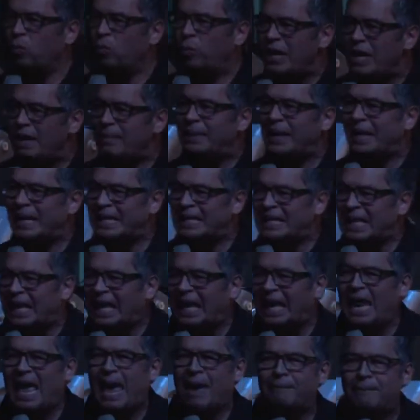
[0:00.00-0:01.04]
we begin to
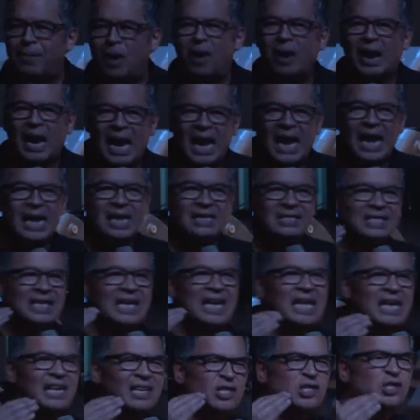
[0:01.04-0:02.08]
clap our hands
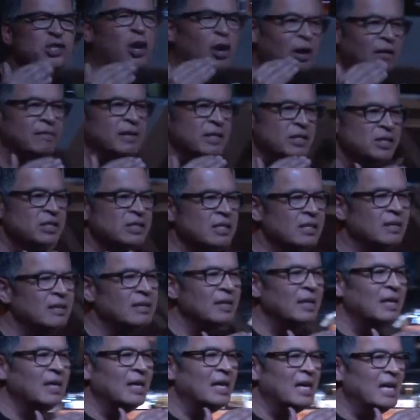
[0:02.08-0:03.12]
in a service,
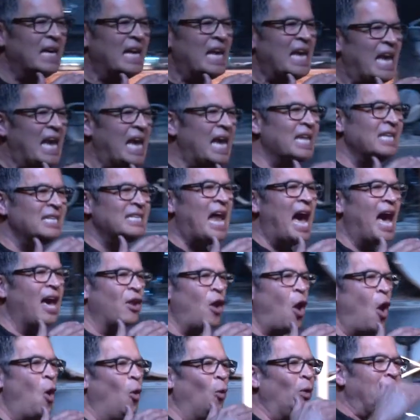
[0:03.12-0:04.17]
it not
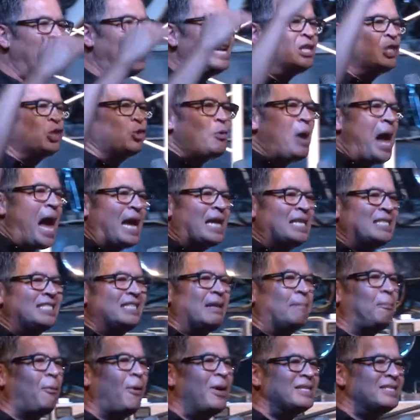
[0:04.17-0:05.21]
only attracts the
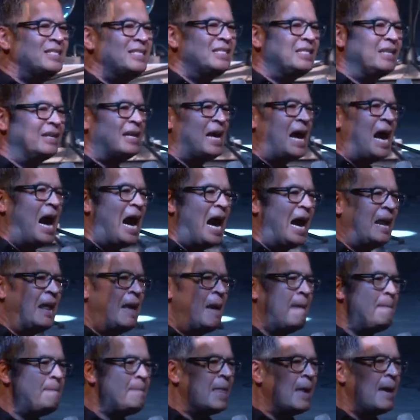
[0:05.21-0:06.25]
presence of God,
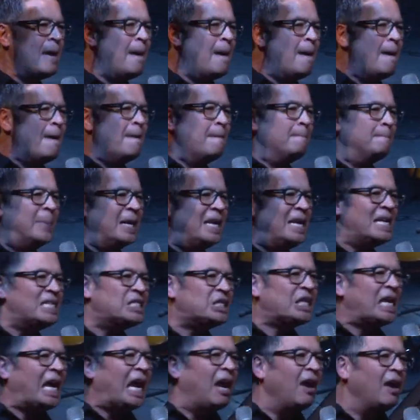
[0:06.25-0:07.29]
but it's
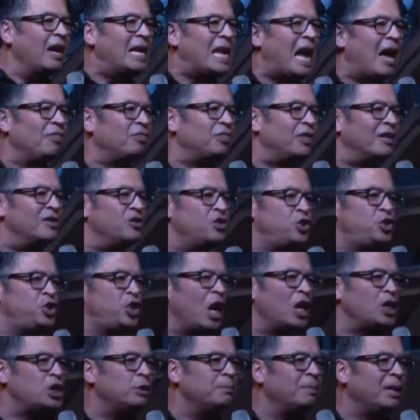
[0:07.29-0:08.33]
carrying out the
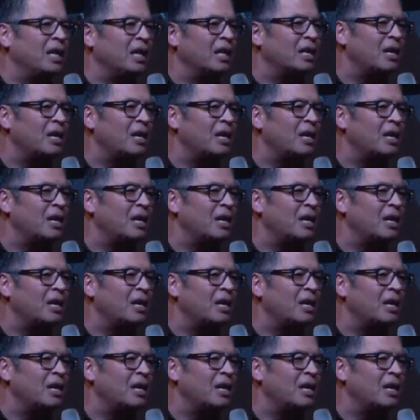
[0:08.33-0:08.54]
judgment of